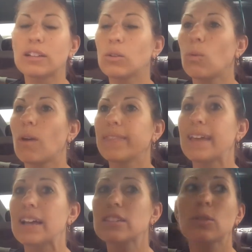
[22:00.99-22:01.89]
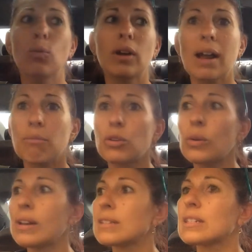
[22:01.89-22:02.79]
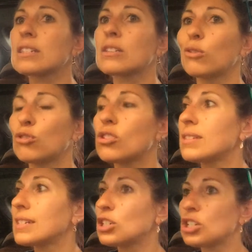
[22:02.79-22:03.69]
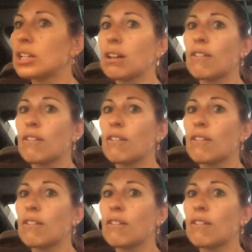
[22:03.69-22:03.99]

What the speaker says: I don't want that. So what I'm doing is a slow transition